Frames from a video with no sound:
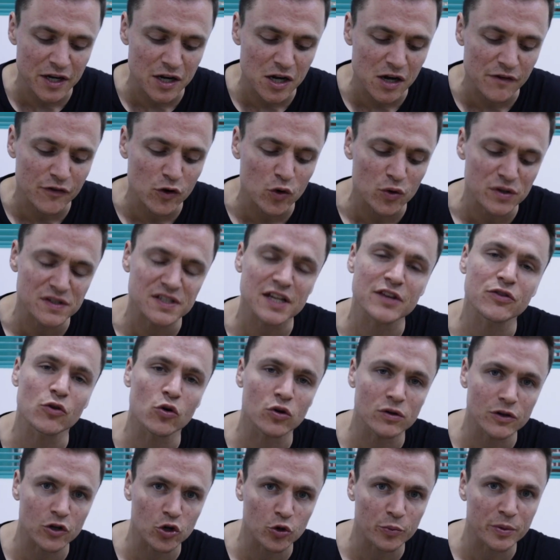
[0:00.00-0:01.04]
then of course they throw
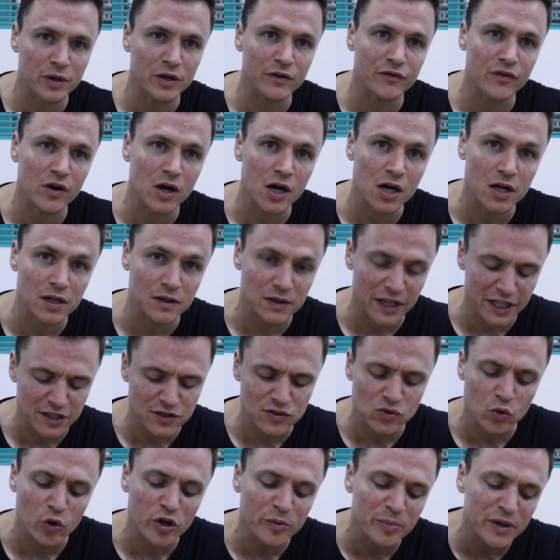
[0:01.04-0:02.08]
a little bit of like
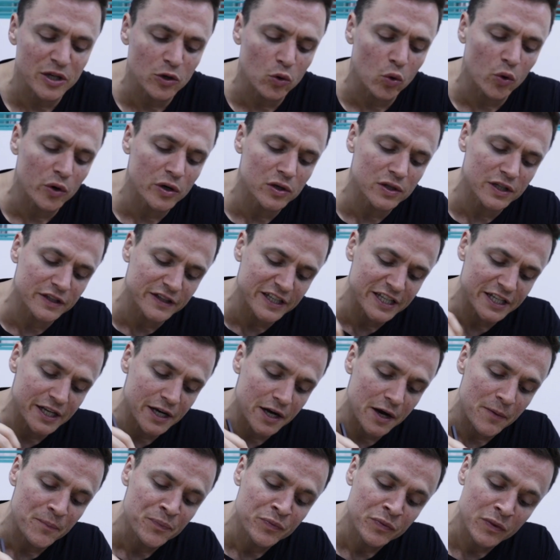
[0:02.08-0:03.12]
soybean oil
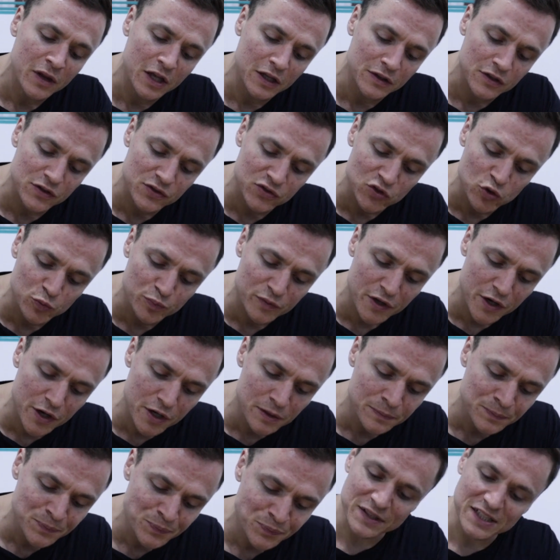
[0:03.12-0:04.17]
in the soup
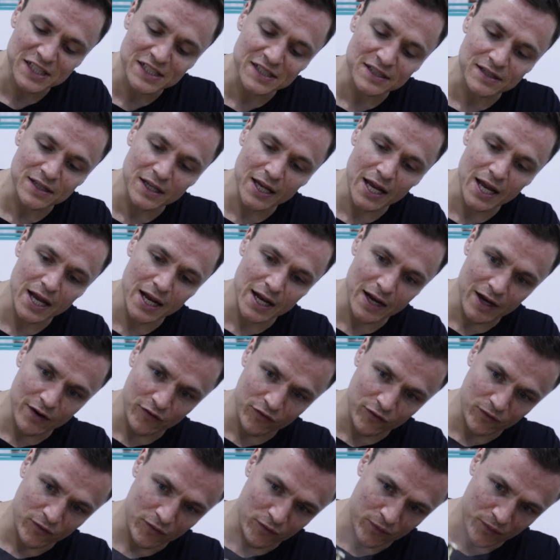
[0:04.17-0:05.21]
there. But these,
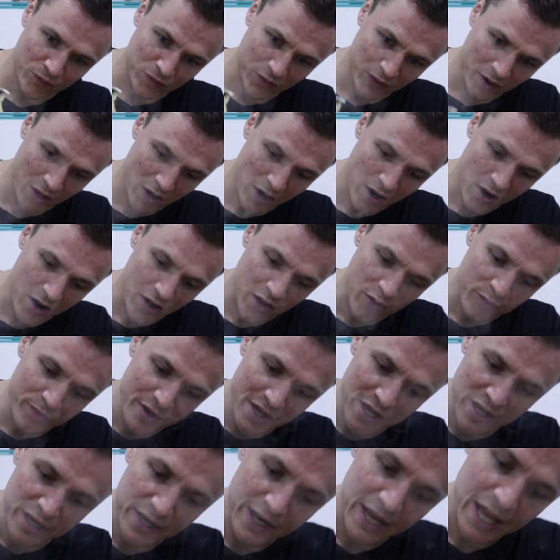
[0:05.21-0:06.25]
oh
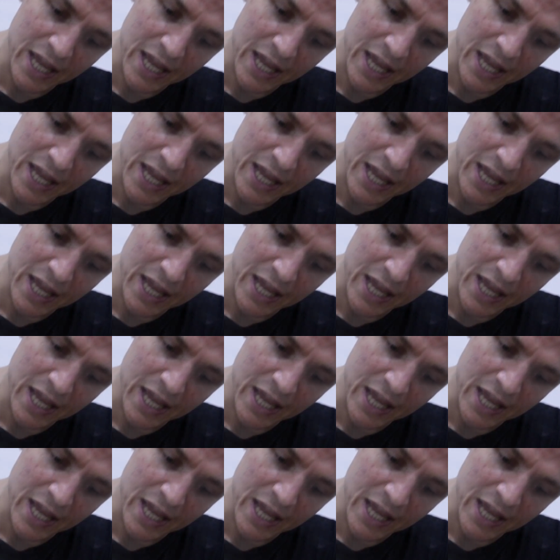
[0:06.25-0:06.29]
man,